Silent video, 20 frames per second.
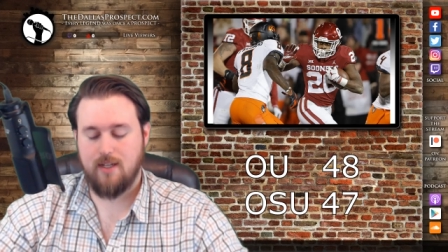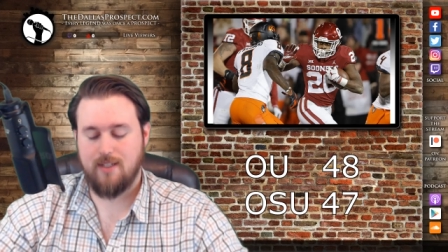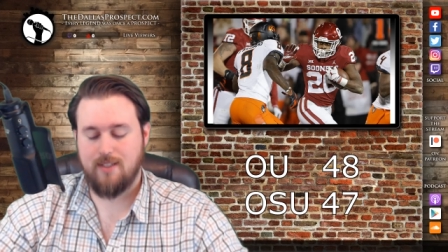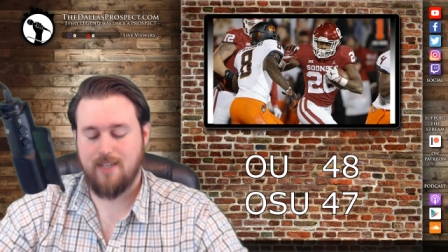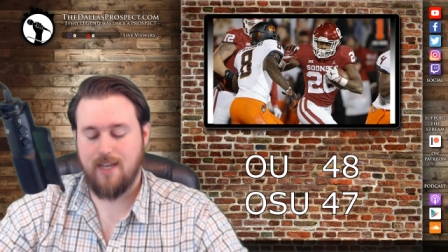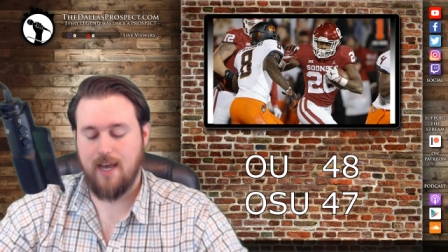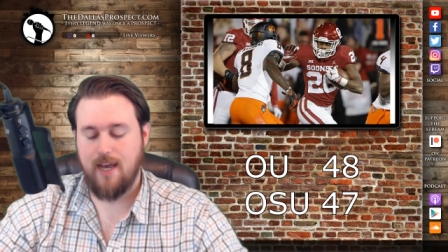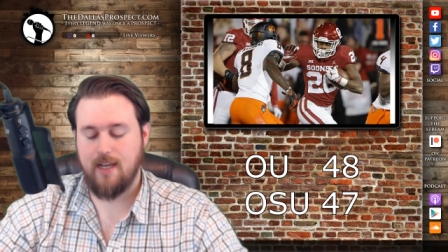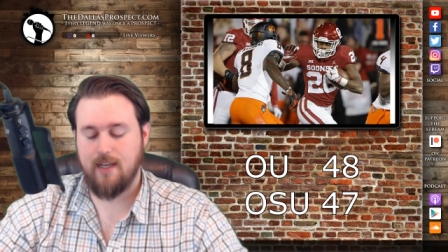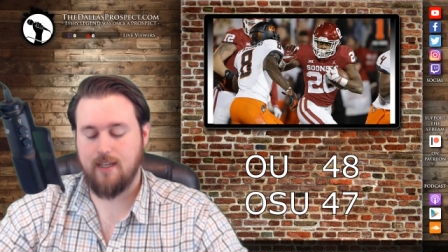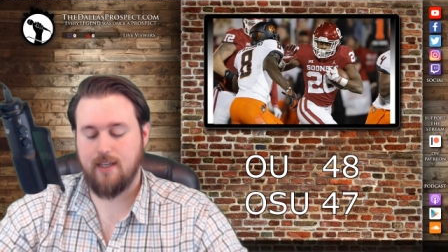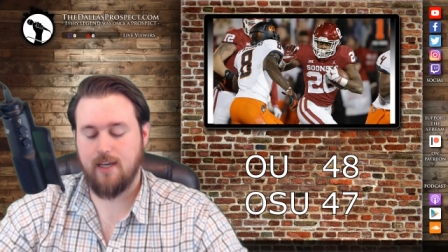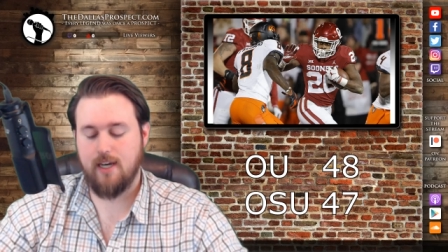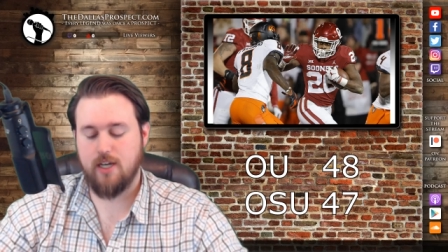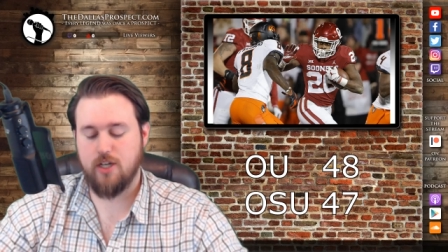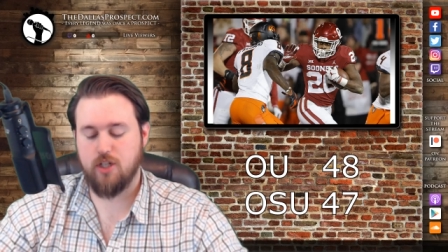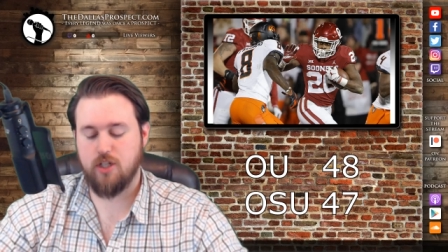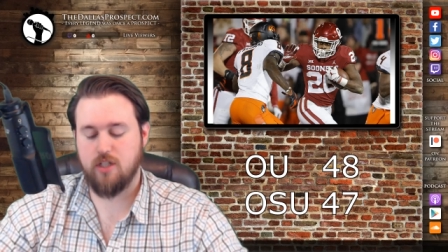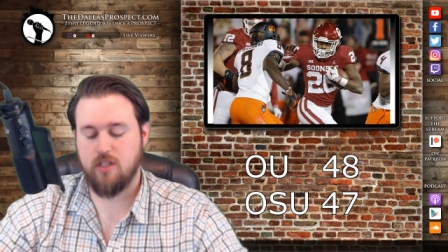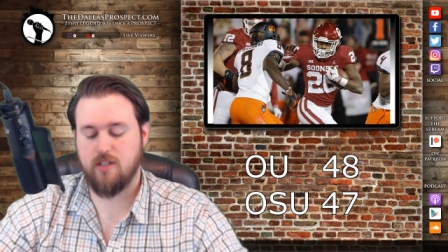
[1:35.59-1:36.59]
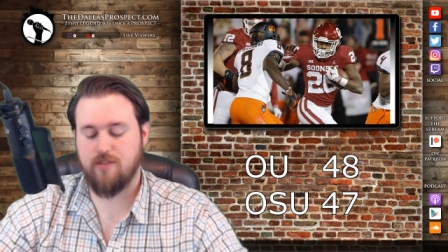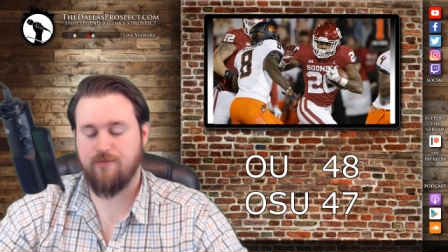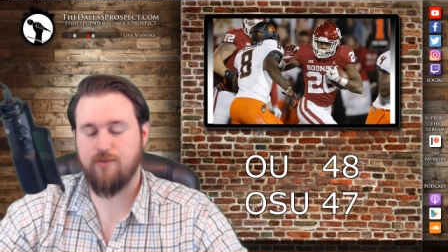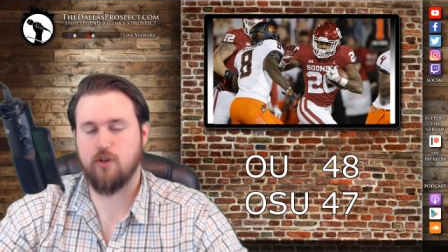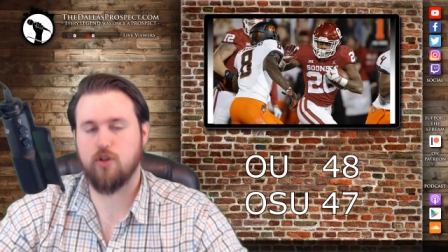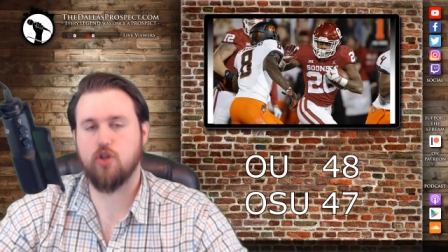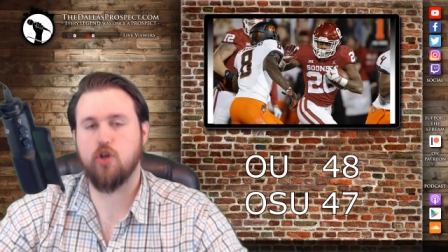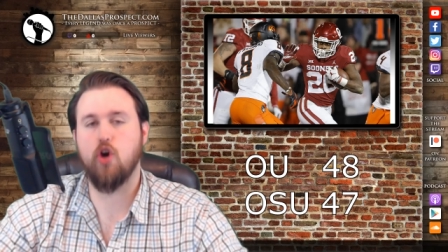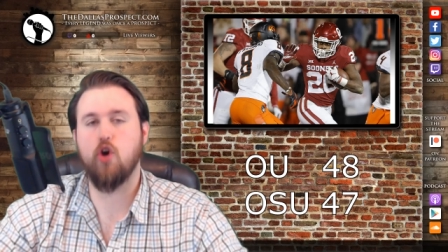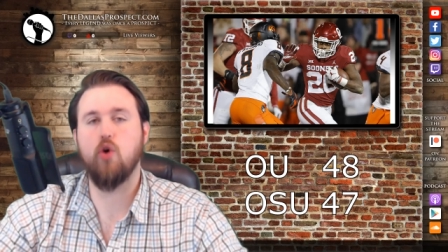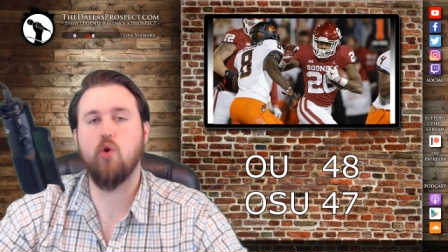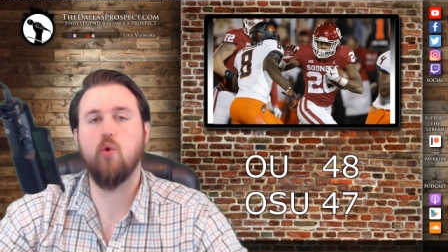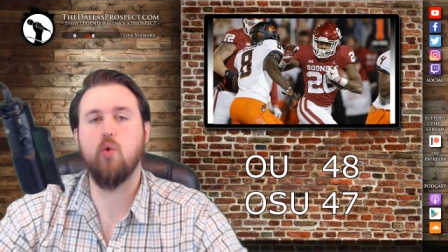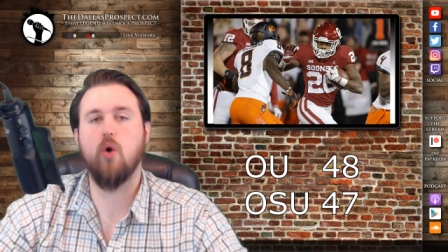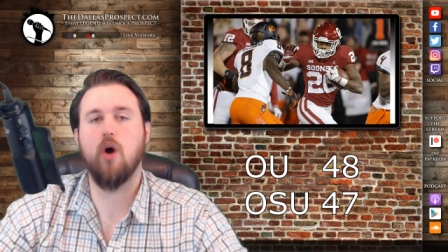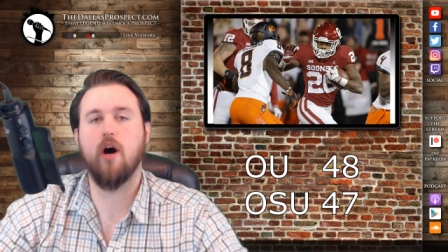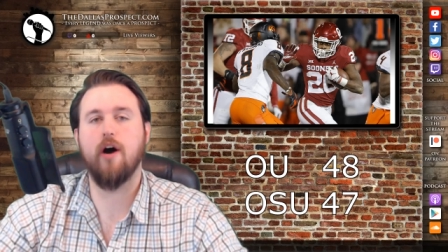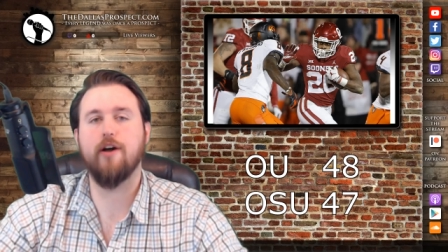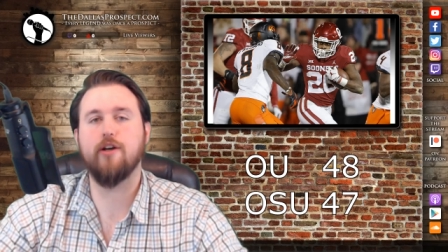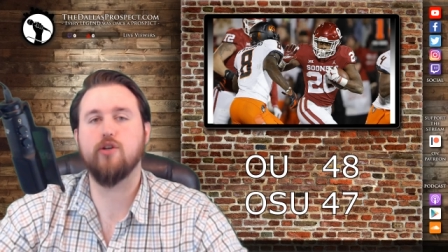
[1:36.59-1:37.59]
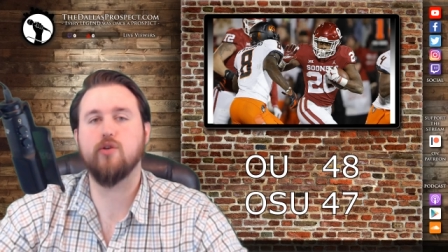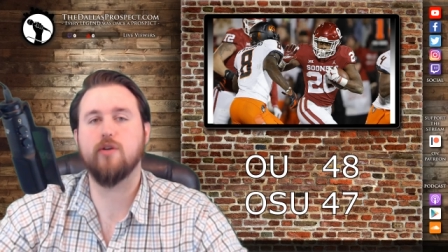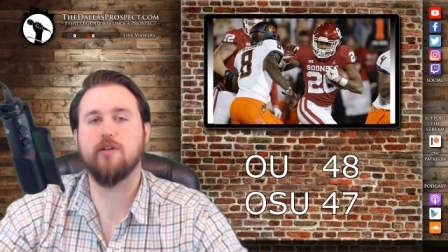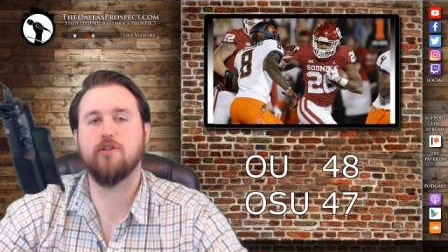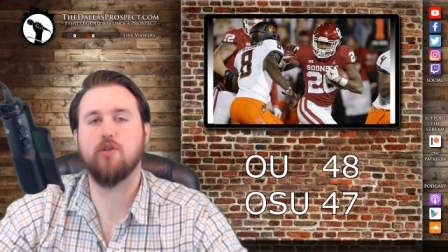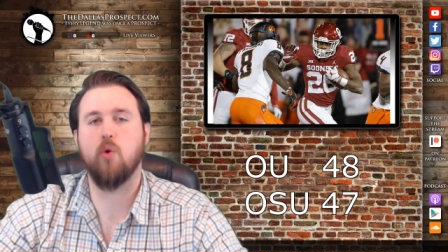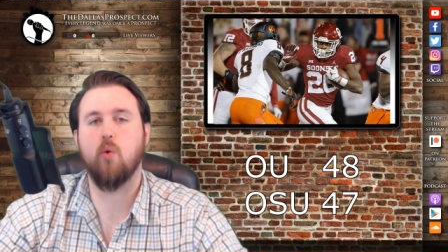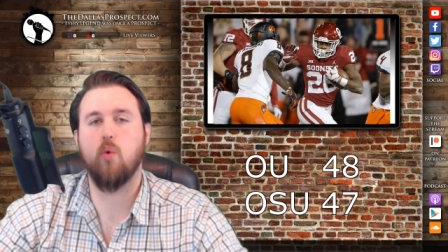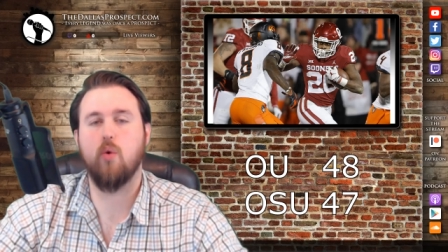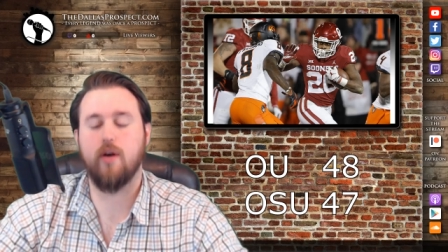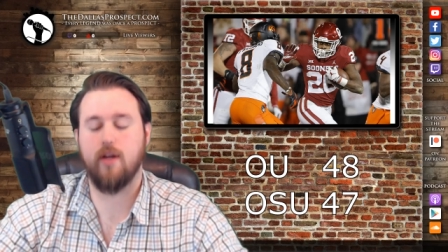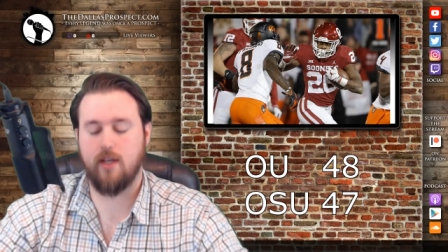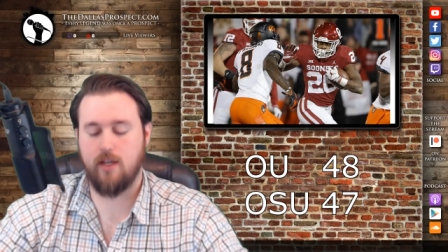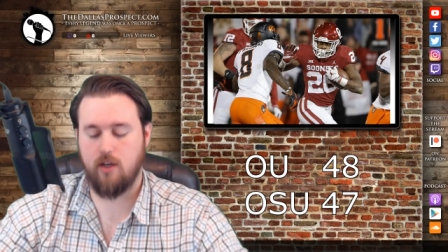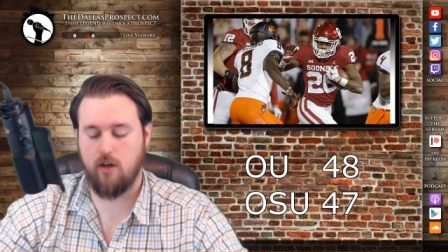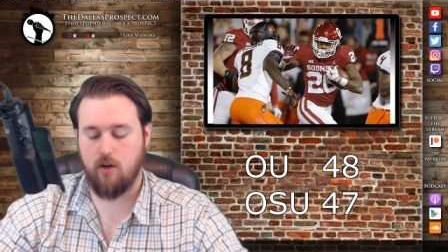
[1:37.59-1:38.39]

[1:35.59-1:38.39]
10 catches for 220